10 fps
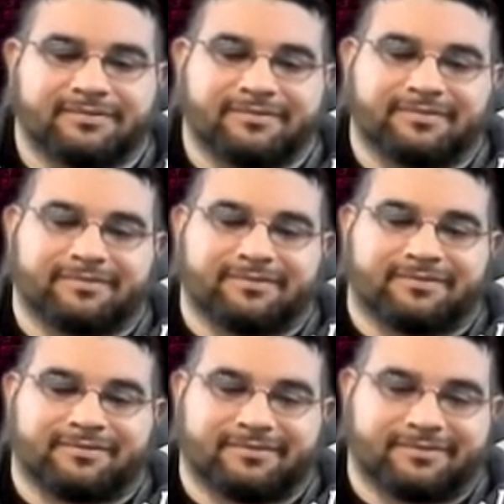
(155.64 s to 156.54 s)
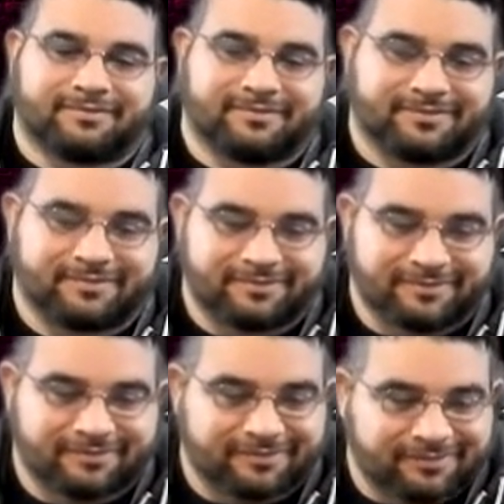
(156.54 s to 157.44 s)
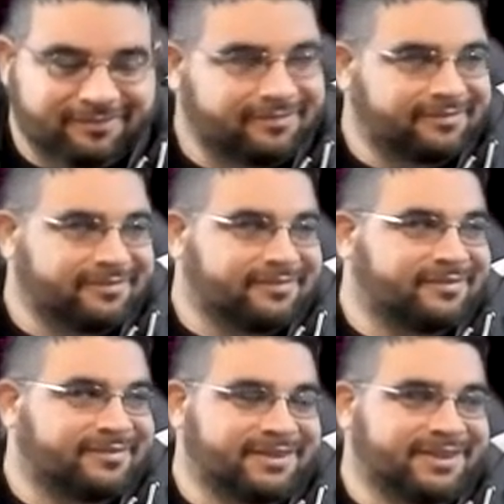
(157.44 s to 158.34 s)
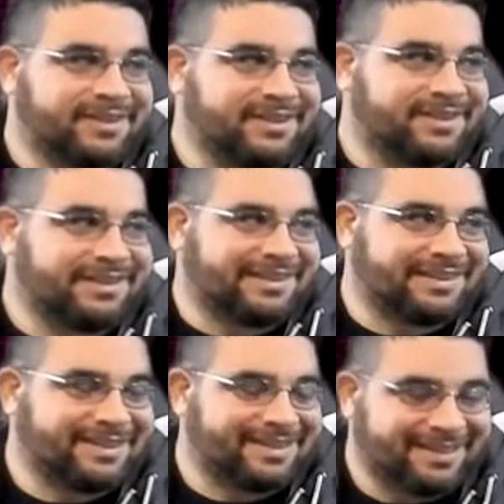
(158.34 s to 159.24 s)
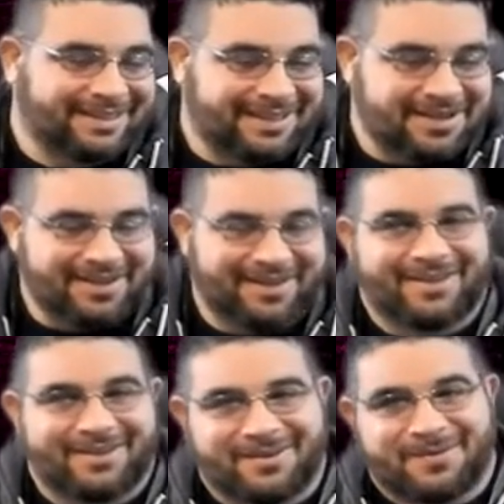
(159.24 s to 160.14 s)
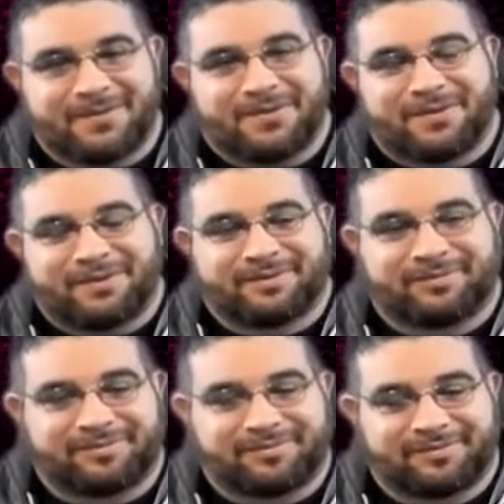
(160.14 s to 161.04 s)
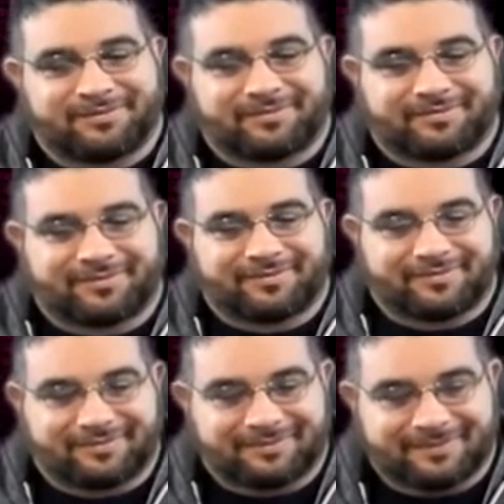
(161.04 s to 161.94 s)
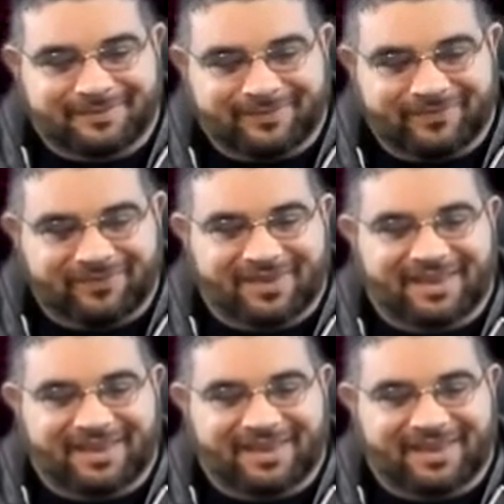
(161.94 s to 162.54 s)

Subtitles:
No words are spoken by the person on screen.